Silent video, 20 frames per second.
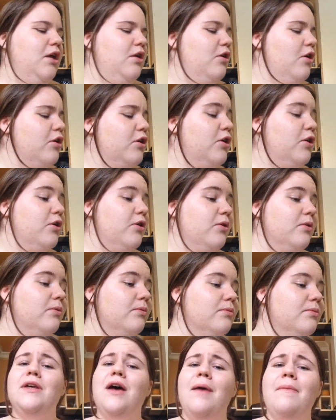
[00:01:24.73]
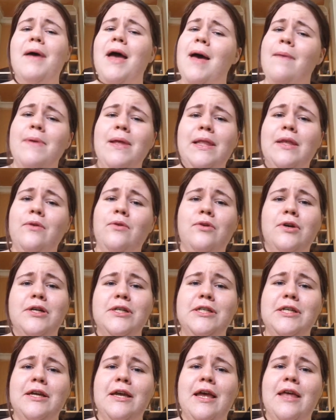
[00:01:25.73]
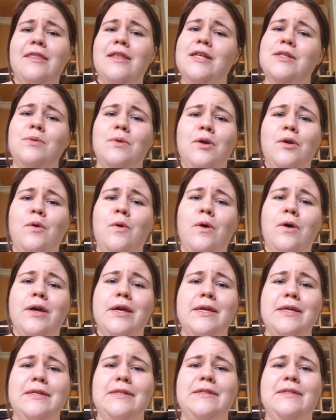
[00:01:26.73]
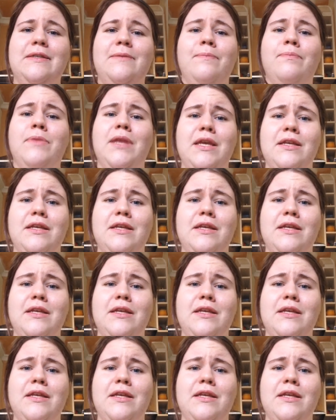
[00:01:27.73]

Not you. I'm a happy little critter and that's what a quokka is.